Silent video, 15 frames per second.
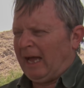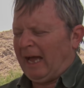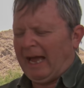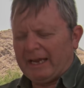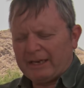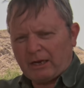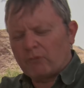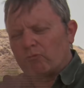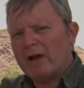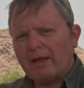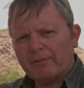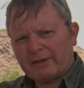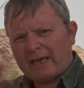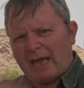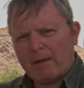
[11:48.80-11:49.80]
And
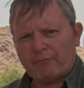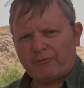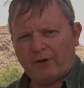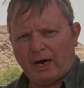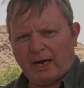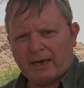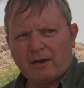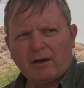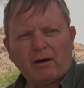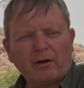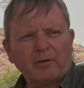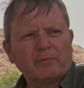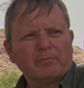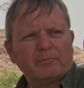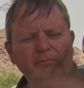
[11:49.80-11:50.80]
around the campfire,
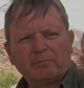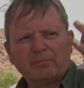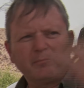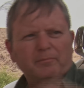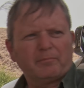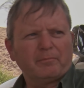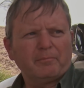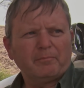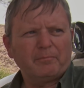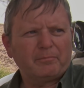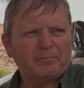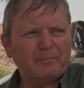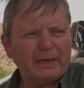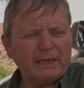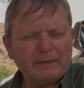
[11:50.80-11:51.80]
on
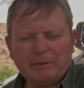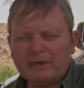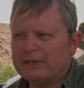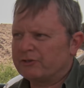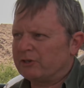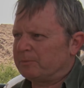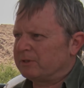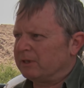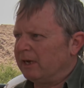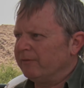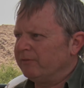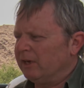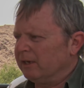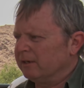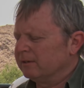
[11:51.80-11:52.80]
many, many trips that I've
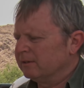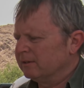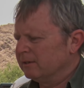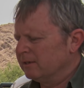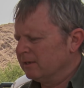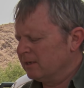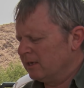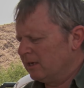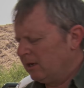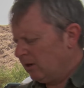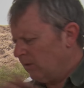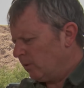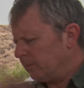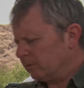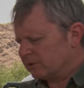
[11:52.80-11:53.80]
done,
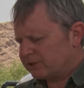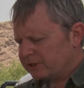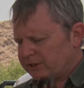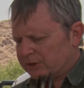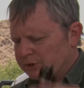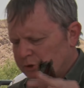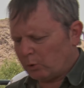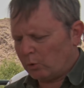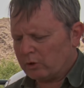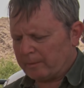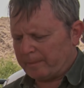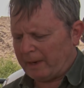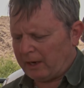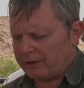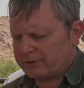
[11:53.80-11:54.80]
we will sit and talk
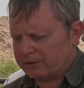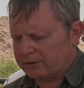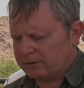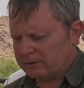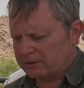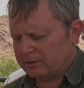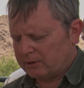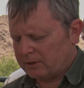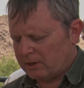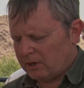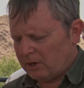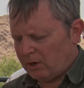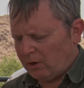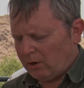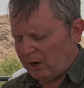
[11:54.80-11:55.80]
about
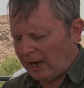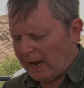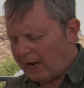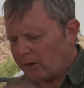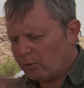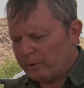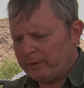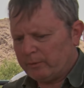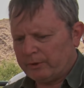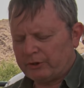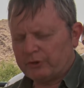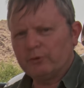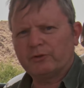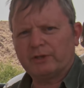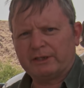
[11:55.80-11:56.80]
how we would
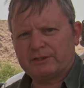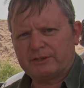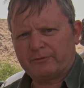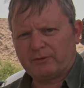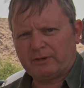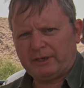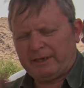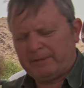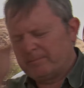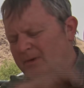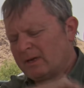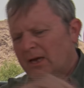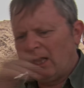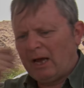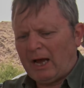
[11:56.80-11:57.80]
do things differently,
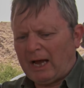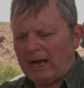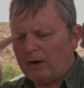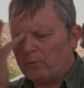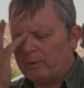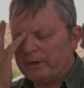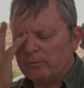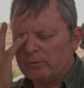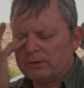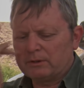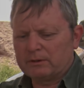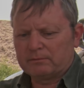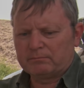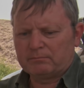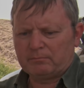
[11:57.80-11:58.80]
how we would
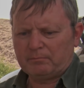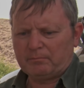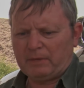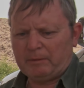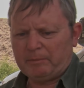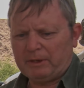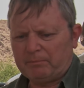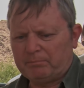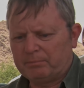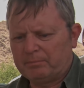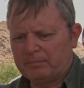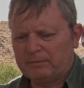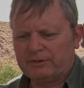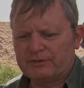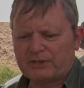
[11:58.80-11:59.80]
maybe
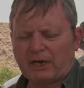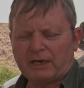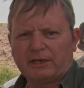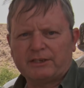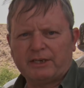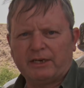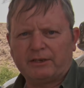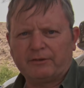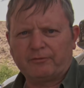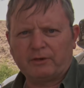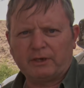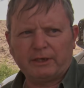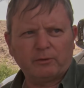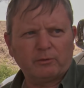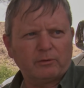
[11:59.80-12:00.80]
design our tent
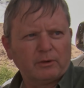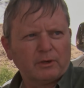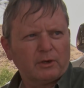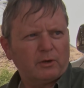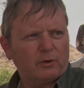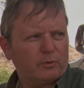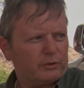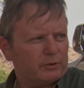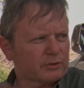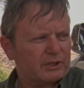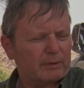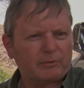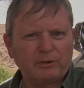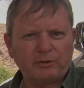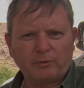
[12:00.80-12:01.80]
differently, or do
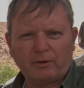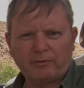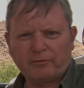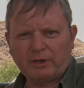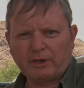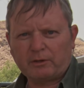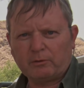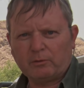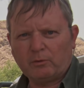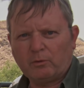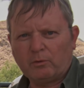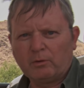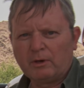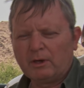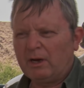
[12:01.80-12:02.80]
something to our vehicle,
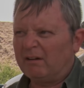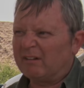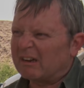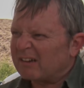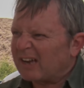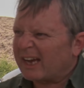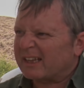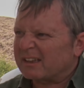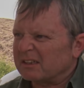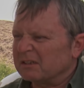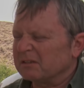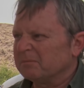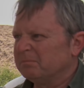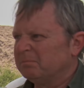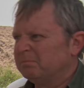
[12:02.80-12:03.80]
or I don't like the